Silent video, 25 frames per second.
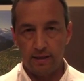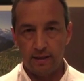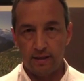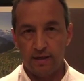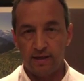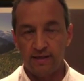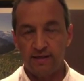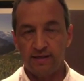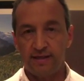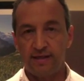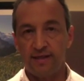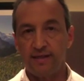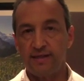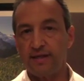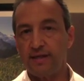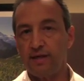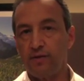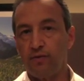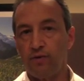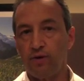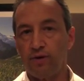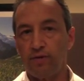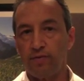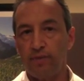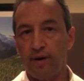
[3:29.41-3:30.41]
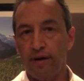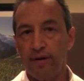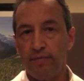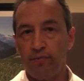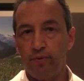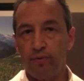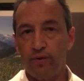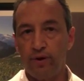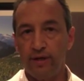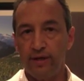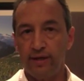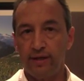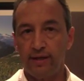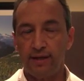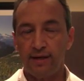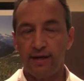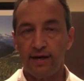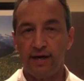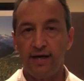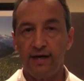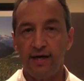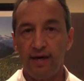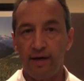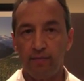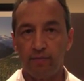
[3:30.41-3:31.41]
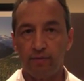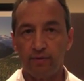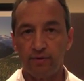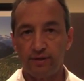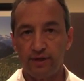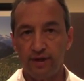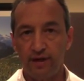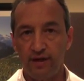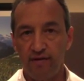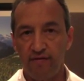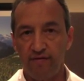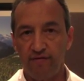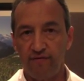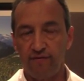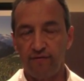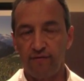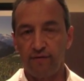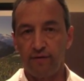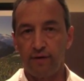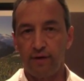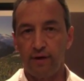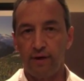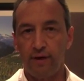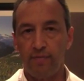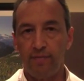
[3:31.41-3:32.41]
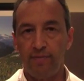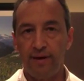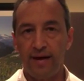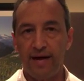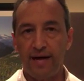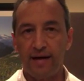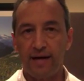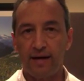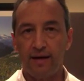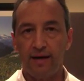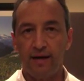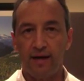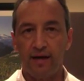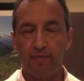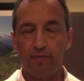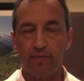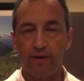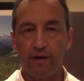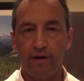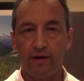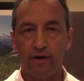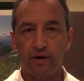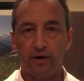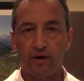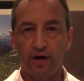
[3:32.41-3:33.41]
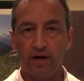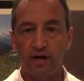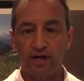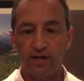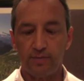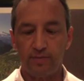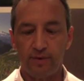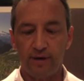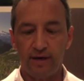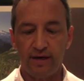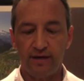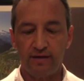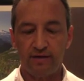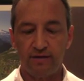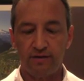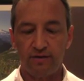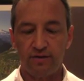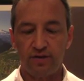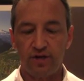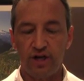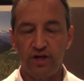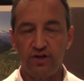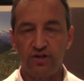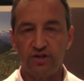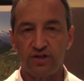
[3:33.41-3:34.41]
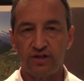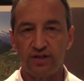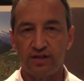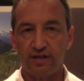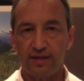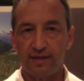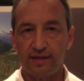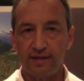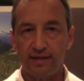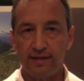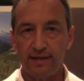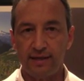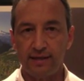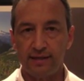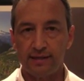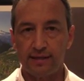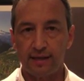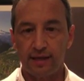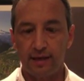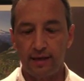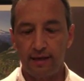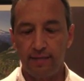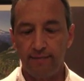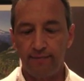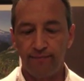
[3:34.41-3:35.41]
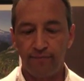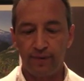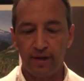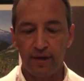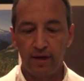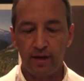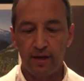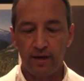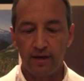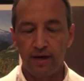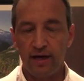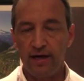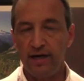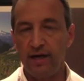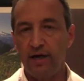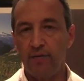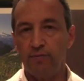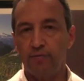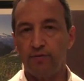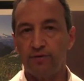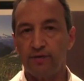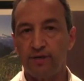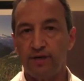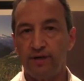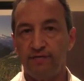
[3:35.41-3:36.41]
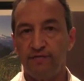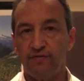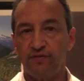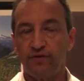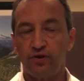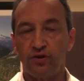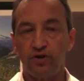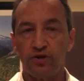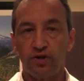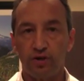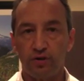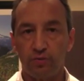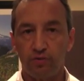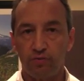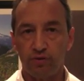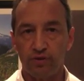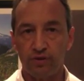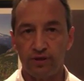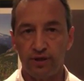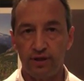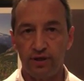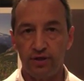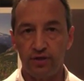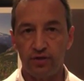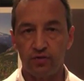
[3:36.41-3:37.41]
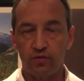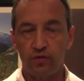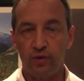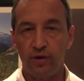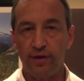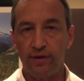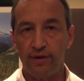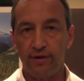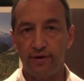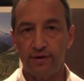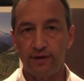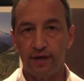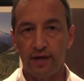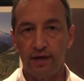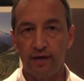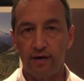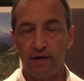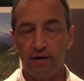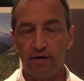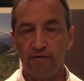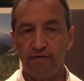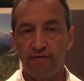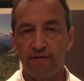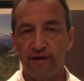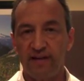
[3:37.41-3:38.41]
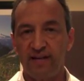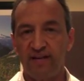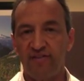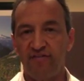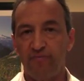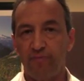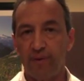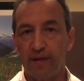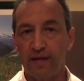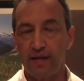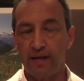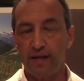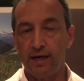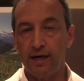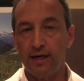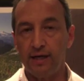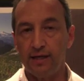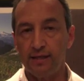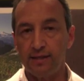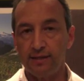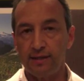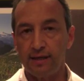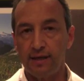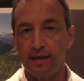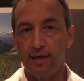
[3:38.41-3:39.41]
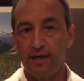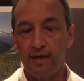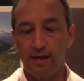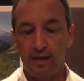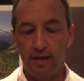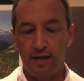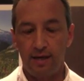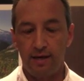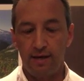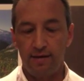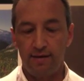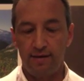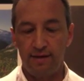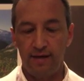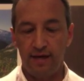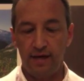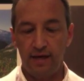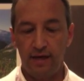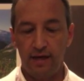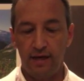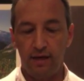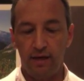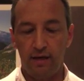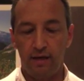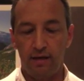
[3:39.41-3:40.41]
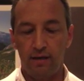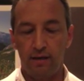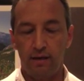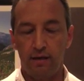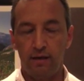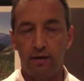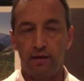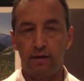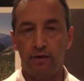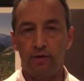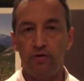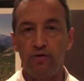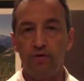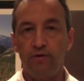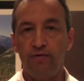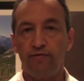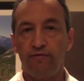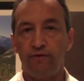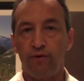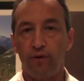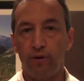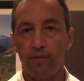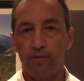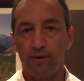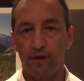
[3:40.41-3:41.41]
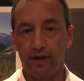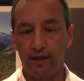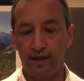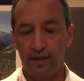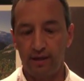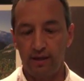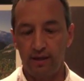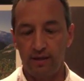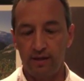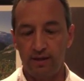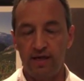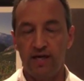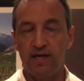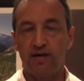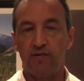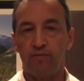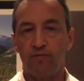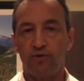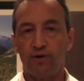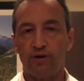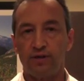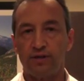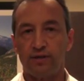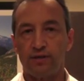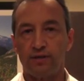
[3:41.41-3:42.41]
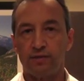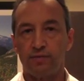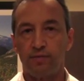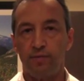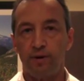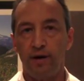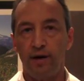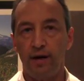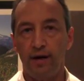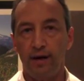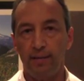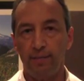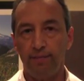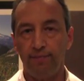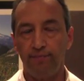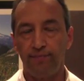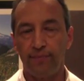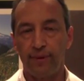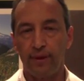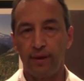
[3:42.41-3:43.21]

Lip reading: consistent with my point that 98% of back and neck pain are caused by changes to the disc, 98% of surgical procedures, when they're done, are effective because they uniformly decompress the spine.